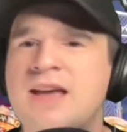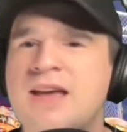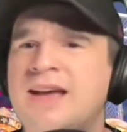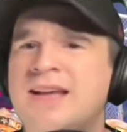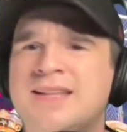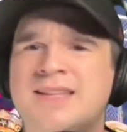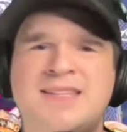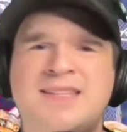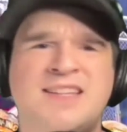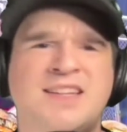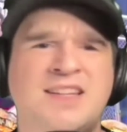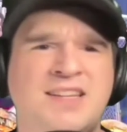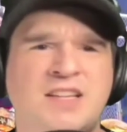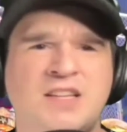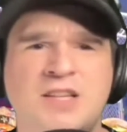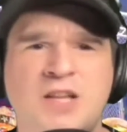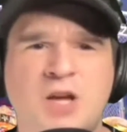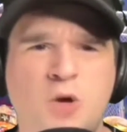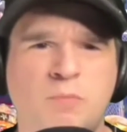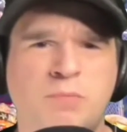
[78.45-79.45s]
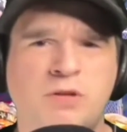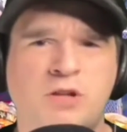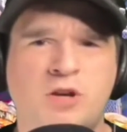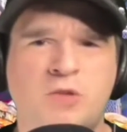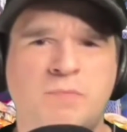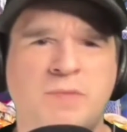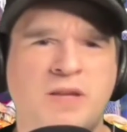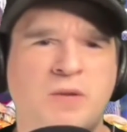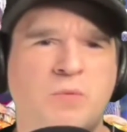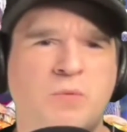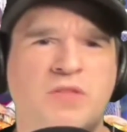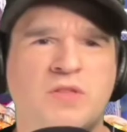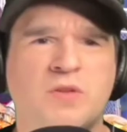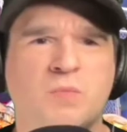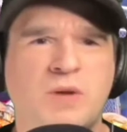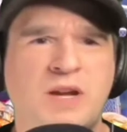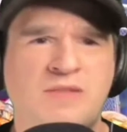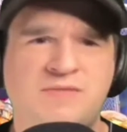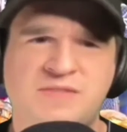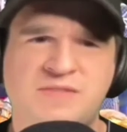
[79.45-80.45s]
until you low blowed me with the
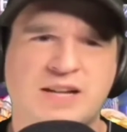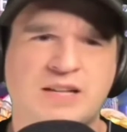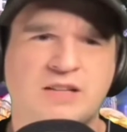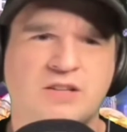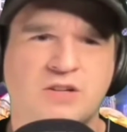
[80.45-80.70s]
ref not